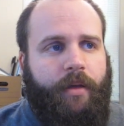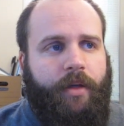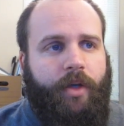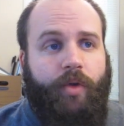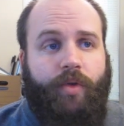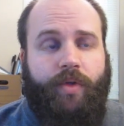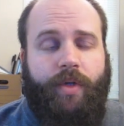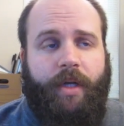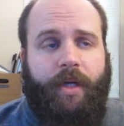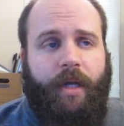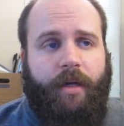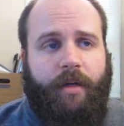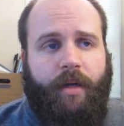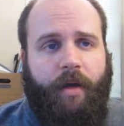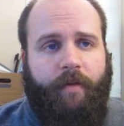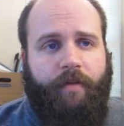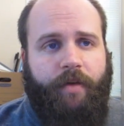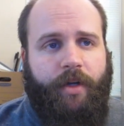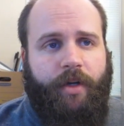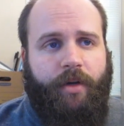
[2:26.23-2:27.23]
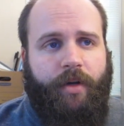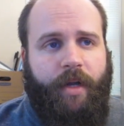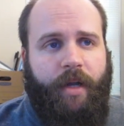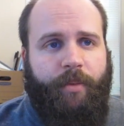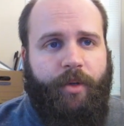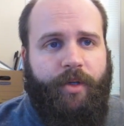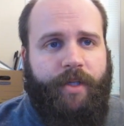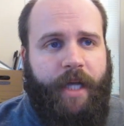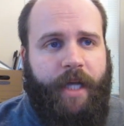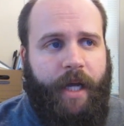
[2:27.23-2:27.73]
You shall not covet your
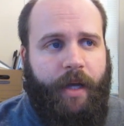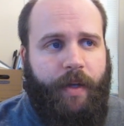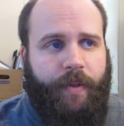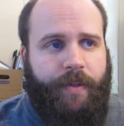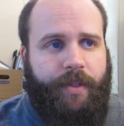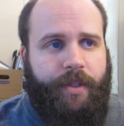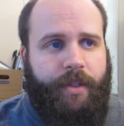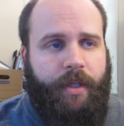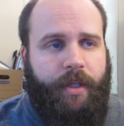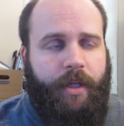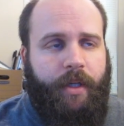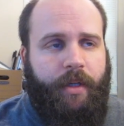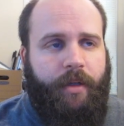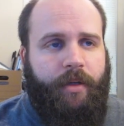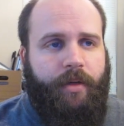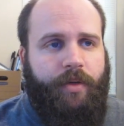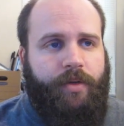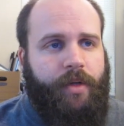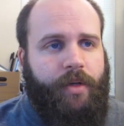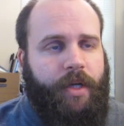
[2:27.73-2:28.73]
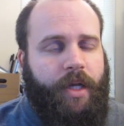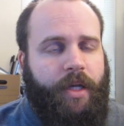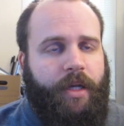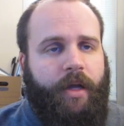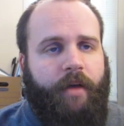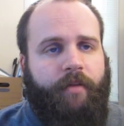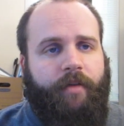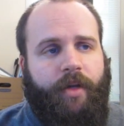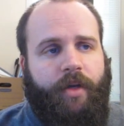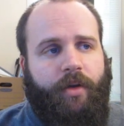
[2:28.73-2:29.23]
neighbor's house. You shall not
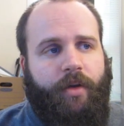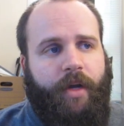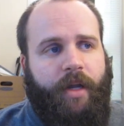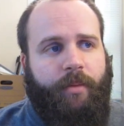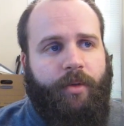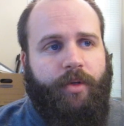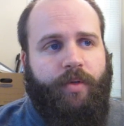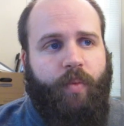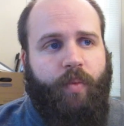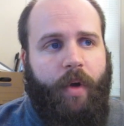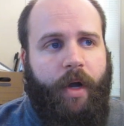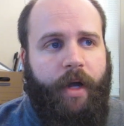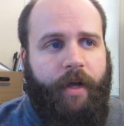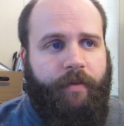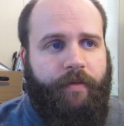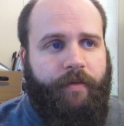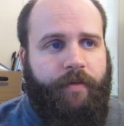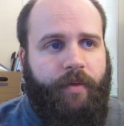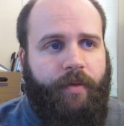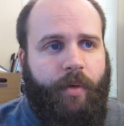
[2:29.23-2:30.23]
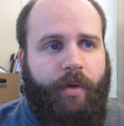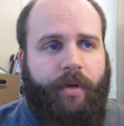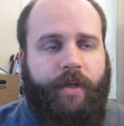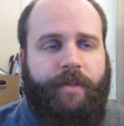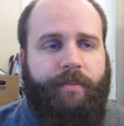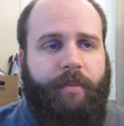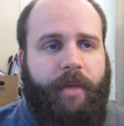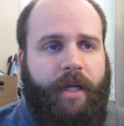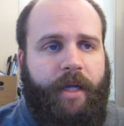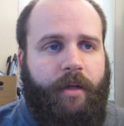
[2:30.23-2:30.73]
covet your neighbor's wife, or
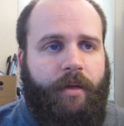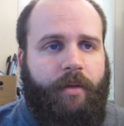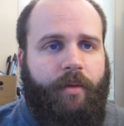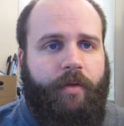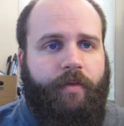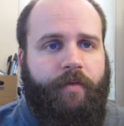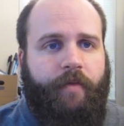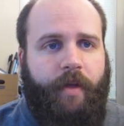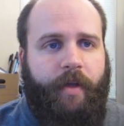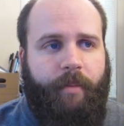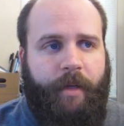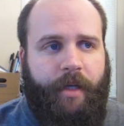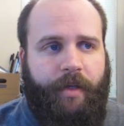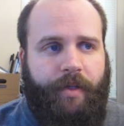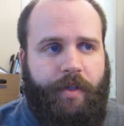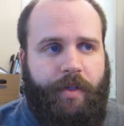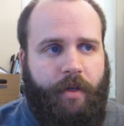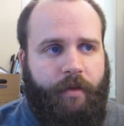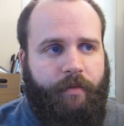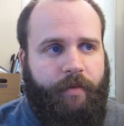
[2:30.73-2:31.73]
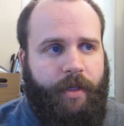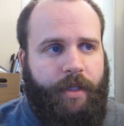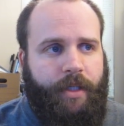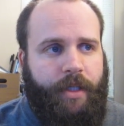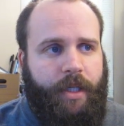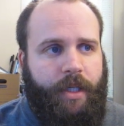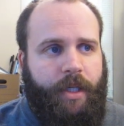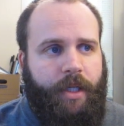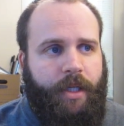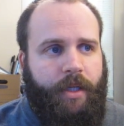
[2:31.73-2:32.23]
his male or female servant,
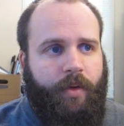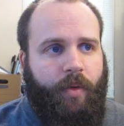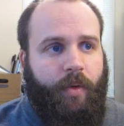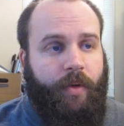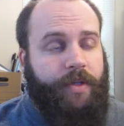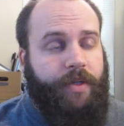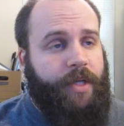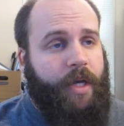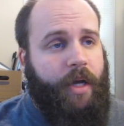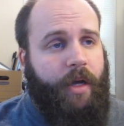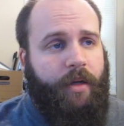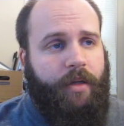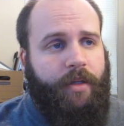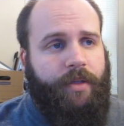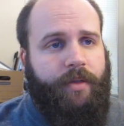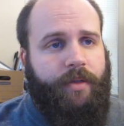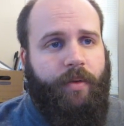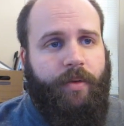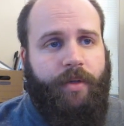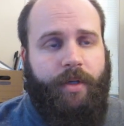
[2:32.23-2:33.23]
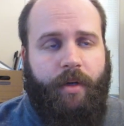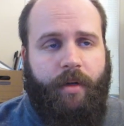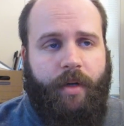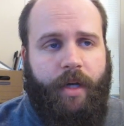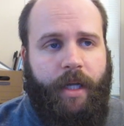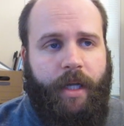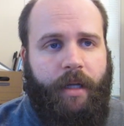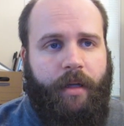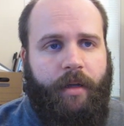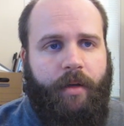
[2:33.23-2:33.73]
or his ox or
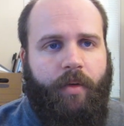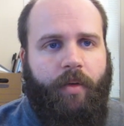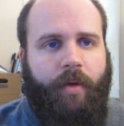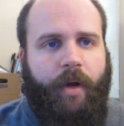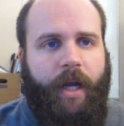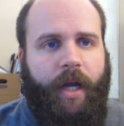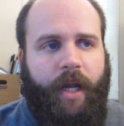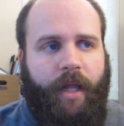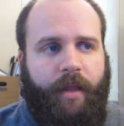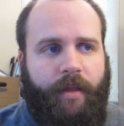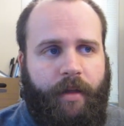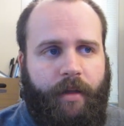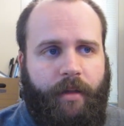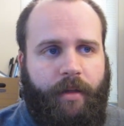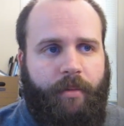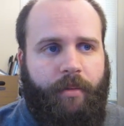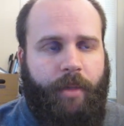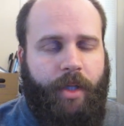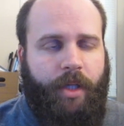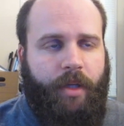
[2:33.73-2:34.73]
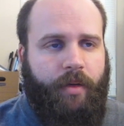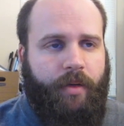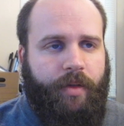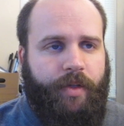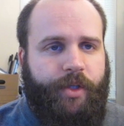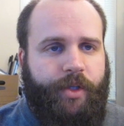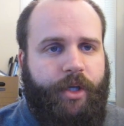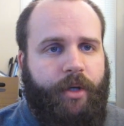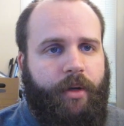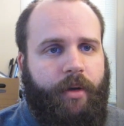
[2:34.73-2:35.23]
donkey, or anything that
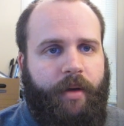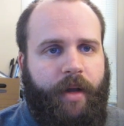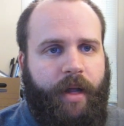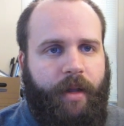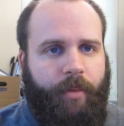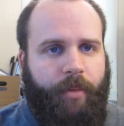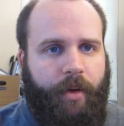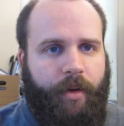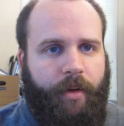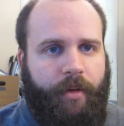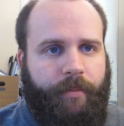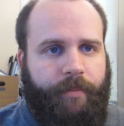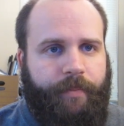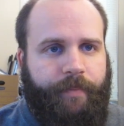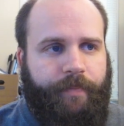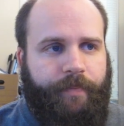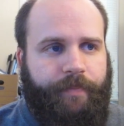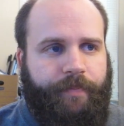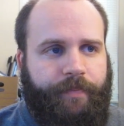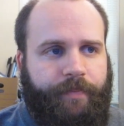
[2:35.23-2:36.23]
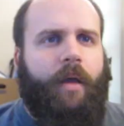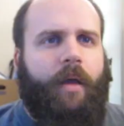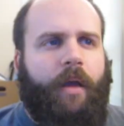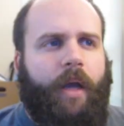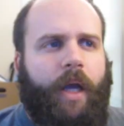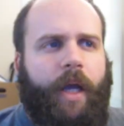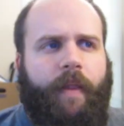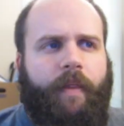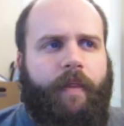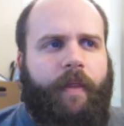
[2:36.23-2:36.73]
belongs to your neighbor.
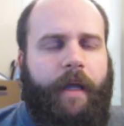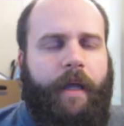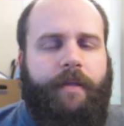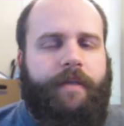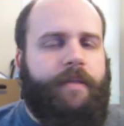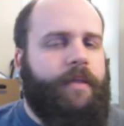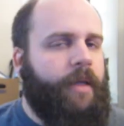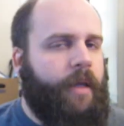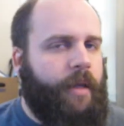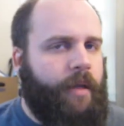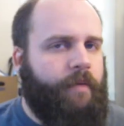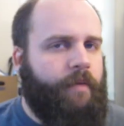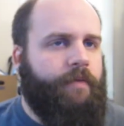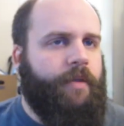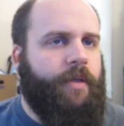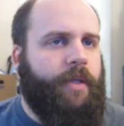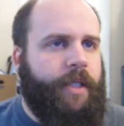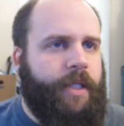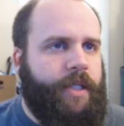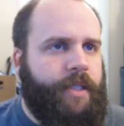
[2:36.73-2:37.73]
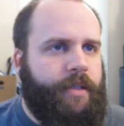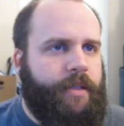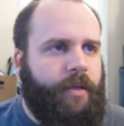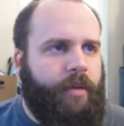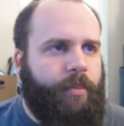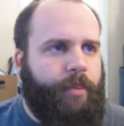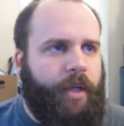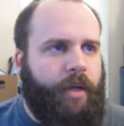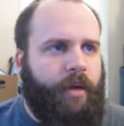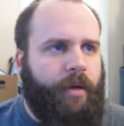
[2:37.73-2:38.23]
And that's the end of the list that
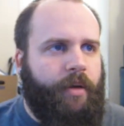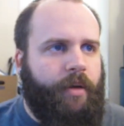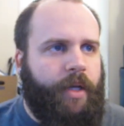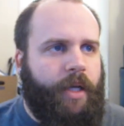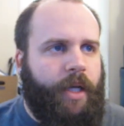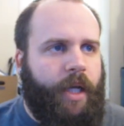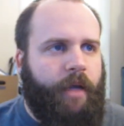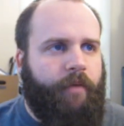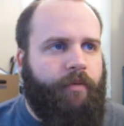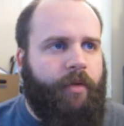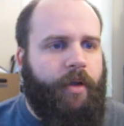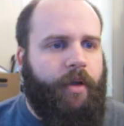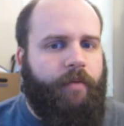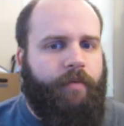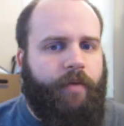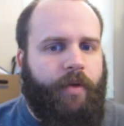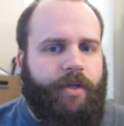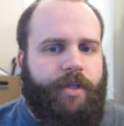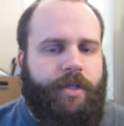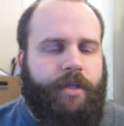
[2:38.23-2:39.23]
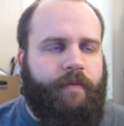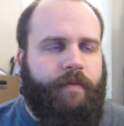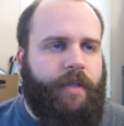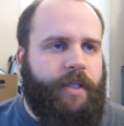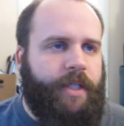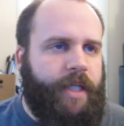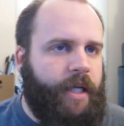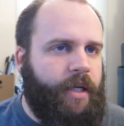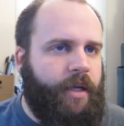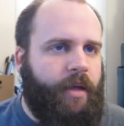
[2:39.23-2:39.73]
appeared in every version of the
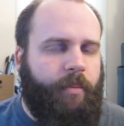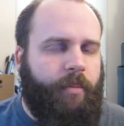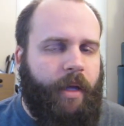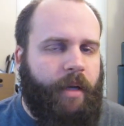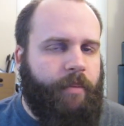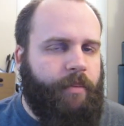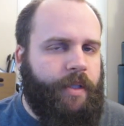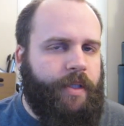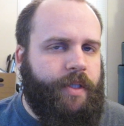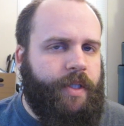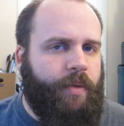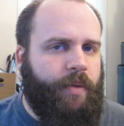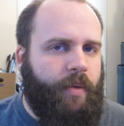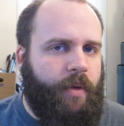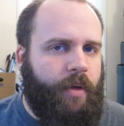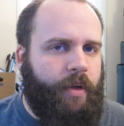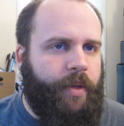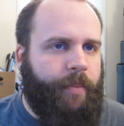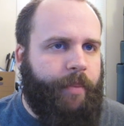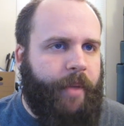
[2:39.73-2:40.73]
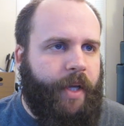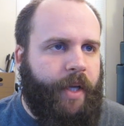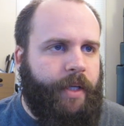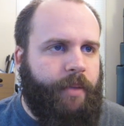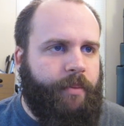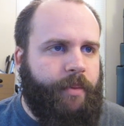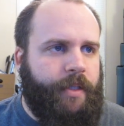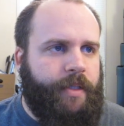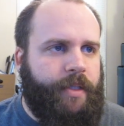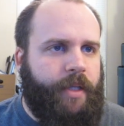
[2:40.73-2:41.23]
Ten Commandments that were on the
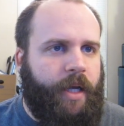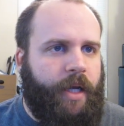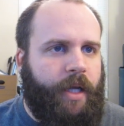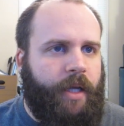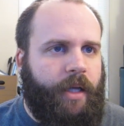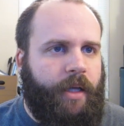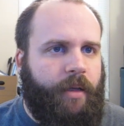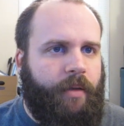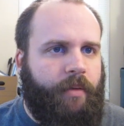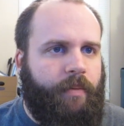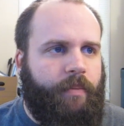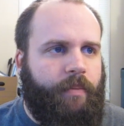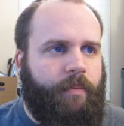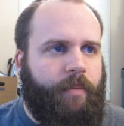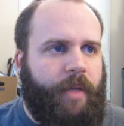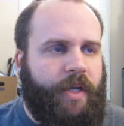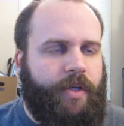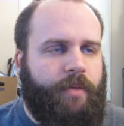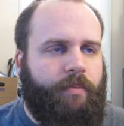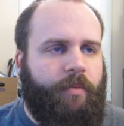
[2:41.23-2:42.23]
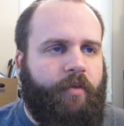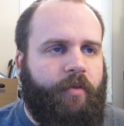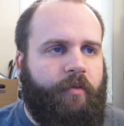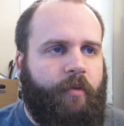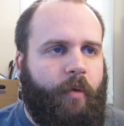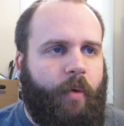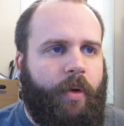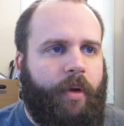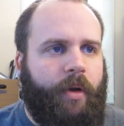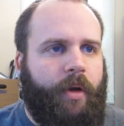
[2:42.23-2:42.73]
monuments that I mentioned
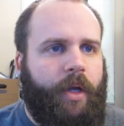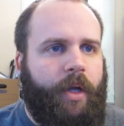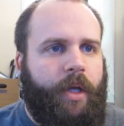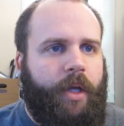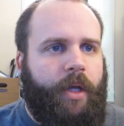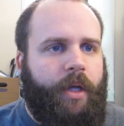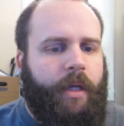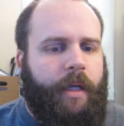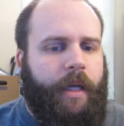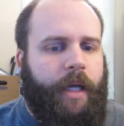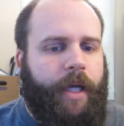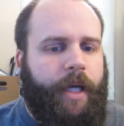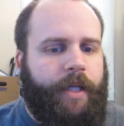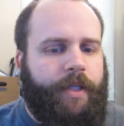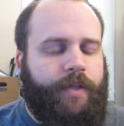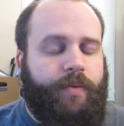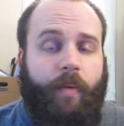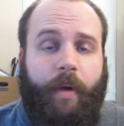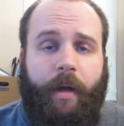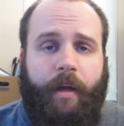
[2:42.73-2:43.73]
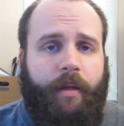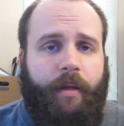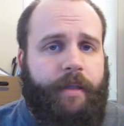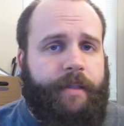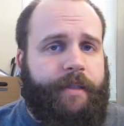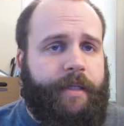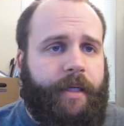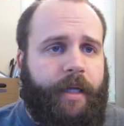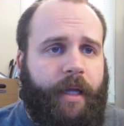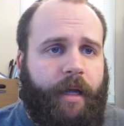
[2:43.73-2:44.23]
before, as well
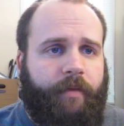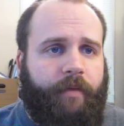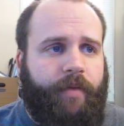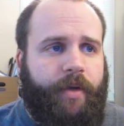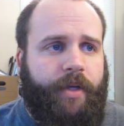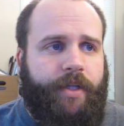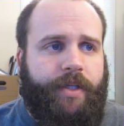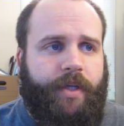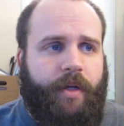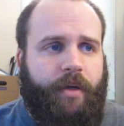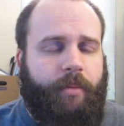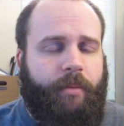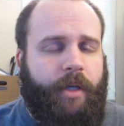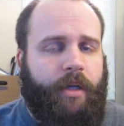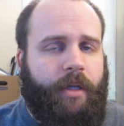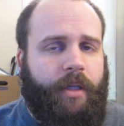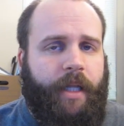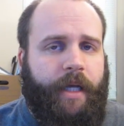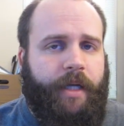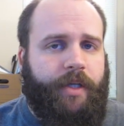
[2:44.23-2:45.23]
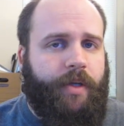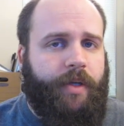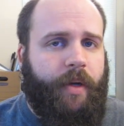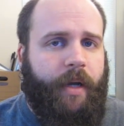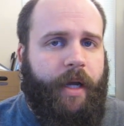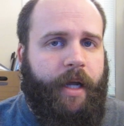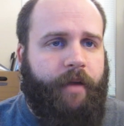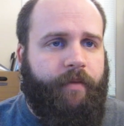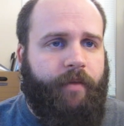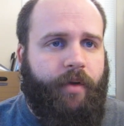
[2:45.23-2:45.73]
as in every sermon and lecture
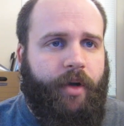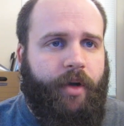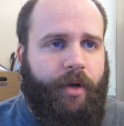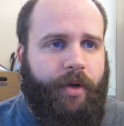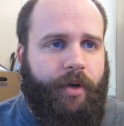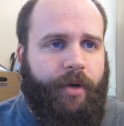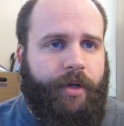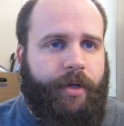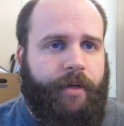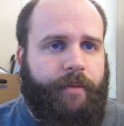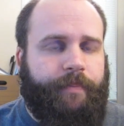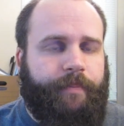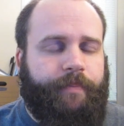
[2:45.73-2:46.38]
I ever heard.